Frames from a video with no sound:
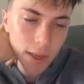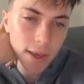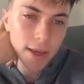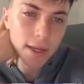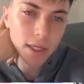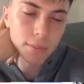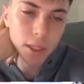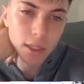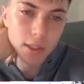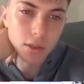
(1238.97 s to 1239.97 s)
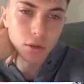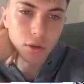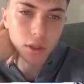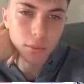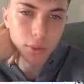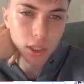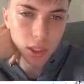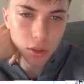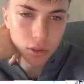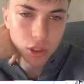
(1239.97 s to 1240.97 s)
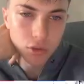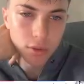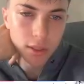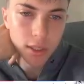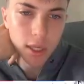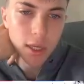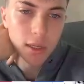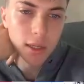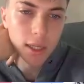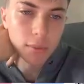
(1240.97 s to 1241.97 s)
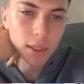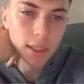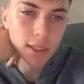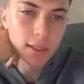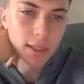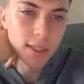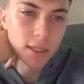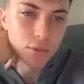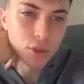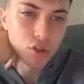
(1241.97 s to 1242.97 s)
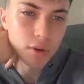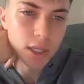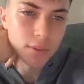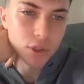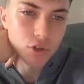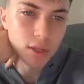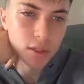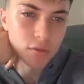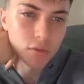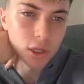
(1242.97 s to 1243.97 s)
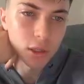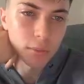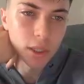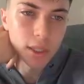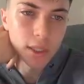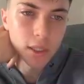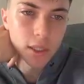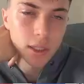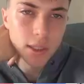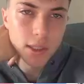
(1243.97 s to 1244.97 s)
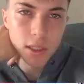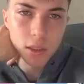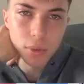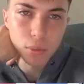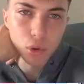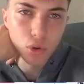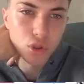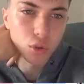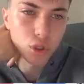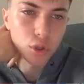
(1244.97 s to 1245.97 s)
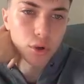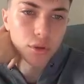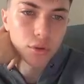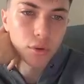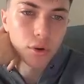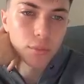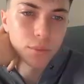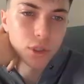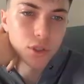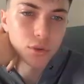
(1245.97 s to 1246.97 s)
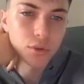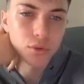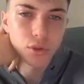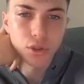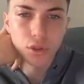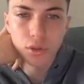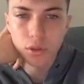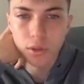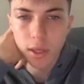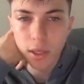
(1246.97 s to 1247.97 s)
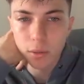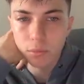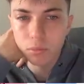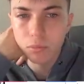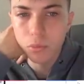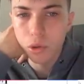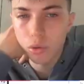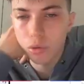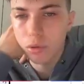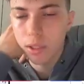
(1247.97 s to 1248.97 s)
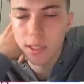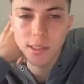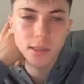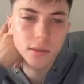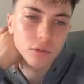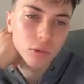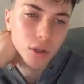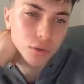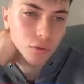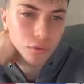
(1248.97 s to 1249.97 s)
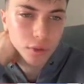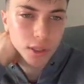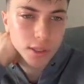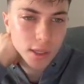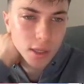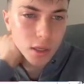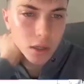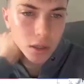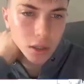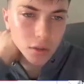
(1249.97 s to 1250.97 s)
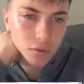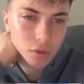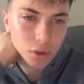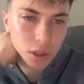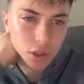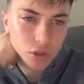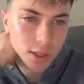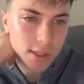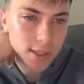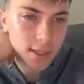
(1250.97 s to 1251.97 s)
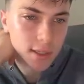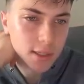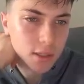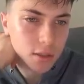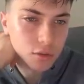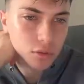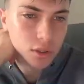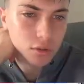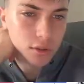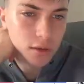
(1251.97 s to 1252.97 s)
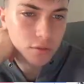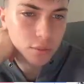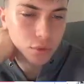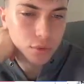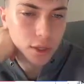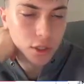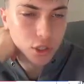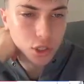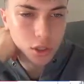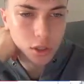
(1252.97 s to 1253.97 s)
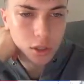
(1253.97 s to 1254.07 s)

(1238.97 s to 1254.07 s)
any buys are gonna be counter trend, labeling it as a retracement trade. If you're gonna buy, it's gonna be more so short term, so you should take more or less 1 to 3s. If you're gonna trade sells, you could have potentials